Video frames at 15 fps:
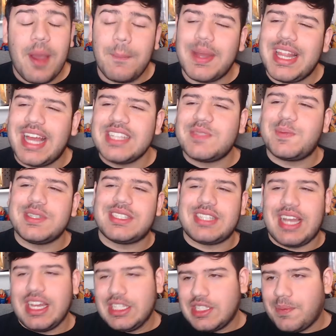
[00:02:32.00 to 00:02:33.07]
But that's
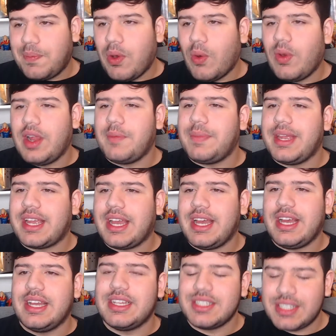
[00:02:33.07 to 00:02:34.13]
besides the point
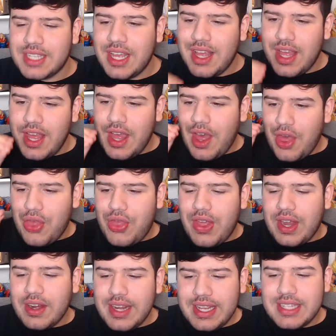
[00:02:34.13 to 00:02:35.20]
because
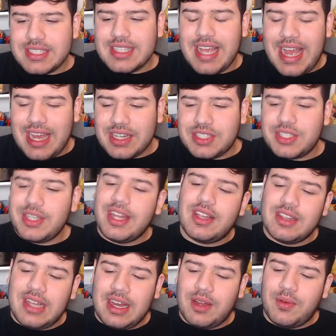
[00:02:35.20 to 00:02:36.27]
there is actually a
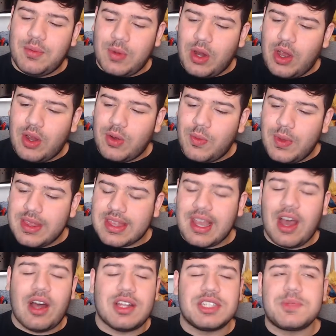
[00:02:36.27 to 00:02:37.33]
lot wrong with
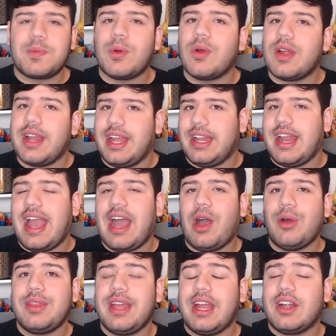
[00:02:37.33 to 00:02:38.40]
College Board and how
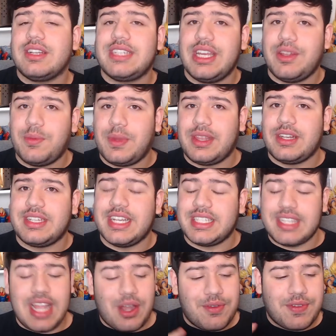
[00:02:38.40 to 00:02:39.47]
they are dealing with the test.
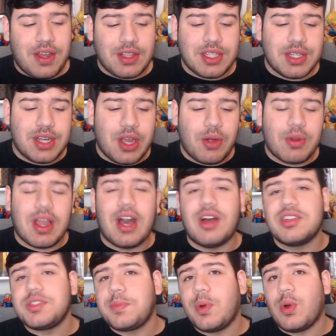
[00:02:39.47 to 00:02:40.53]
Now, if y'all don't know,
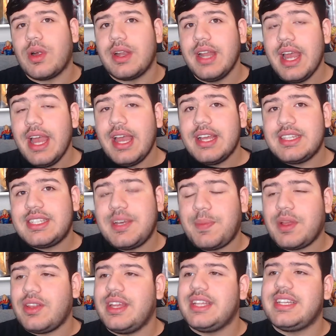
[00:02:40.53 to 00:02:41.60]
College Board
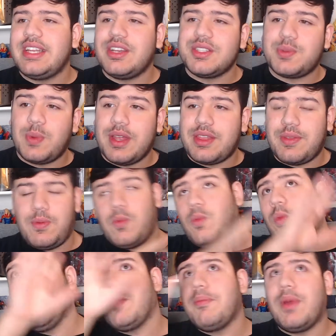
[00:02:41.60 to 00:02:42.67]
typically deals with
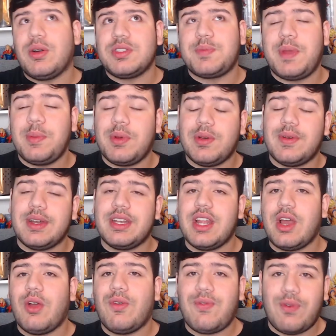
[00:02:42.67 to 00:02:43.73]
what most people would
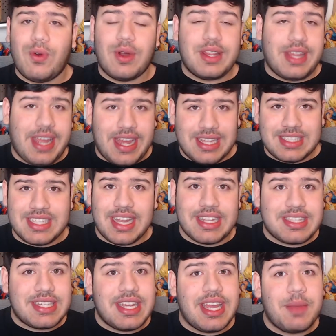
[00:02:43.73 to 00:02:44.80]
know for the
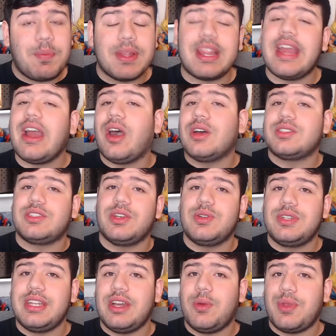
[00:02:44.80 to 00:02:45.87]
SAT, but they also
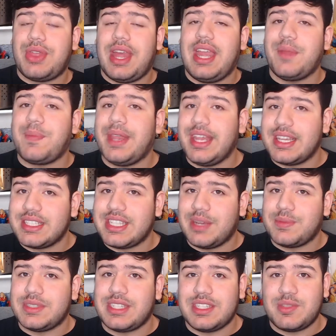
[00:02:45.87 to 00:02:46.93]
deal with AP
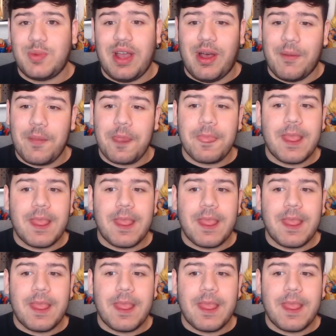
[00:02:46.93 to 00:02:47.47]
exams as well.